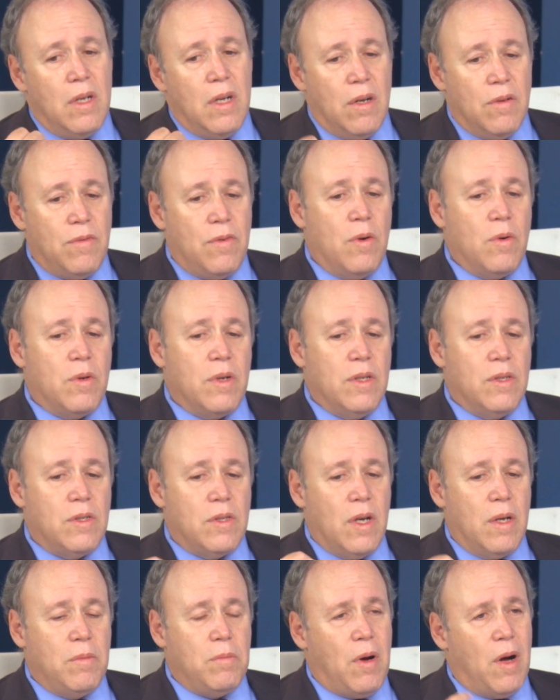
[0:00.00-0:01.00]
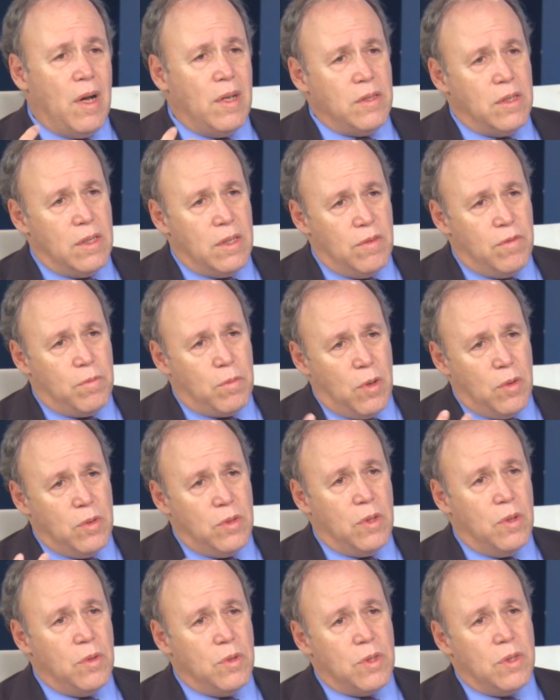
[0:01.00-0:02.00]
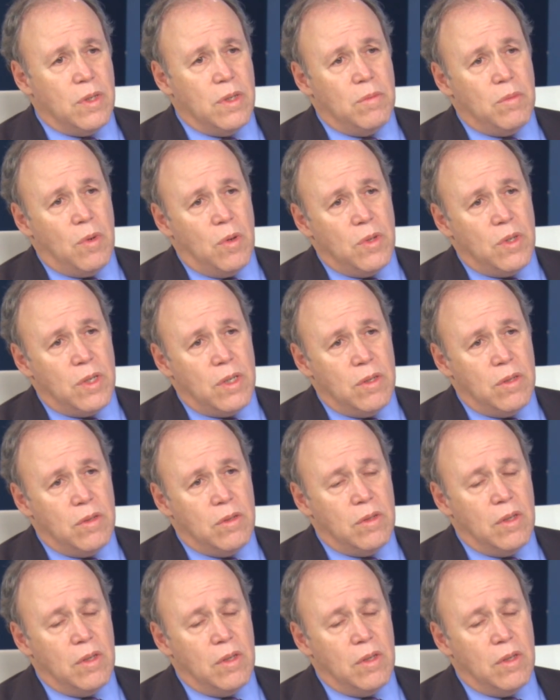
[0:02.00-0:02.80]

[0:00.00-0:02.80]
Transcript: a focus on positive pro-social emotions.